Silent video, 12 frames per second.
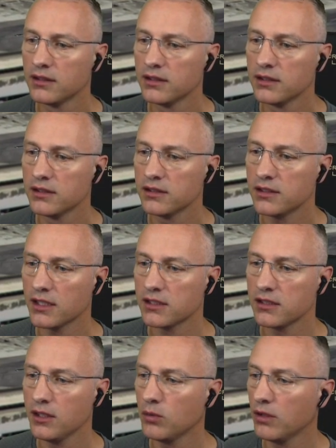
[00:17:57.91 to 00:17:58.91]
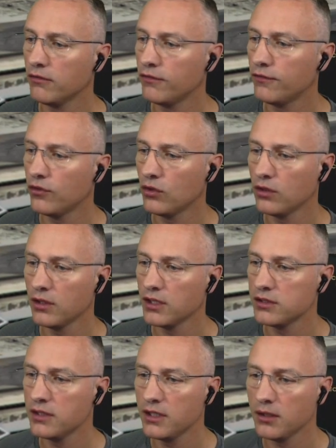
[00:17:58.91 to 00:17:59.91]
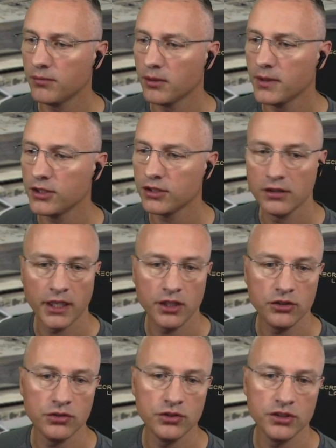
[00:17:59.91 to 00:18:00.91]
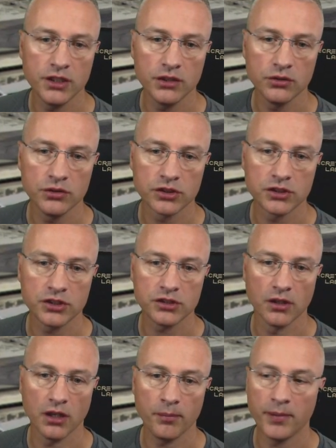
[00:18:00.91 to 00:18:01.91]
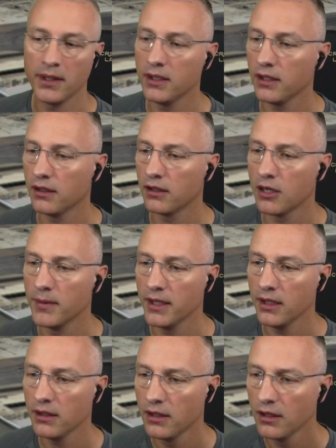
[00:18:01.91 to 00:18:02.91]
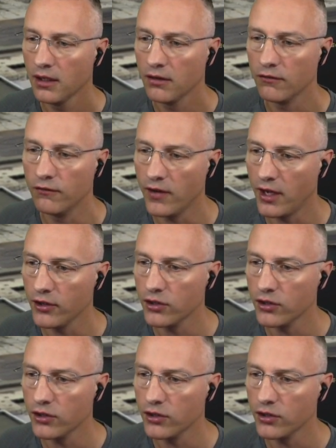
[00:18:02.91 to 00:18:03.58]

6314 is needing permission, 920 is hearing and coming in, value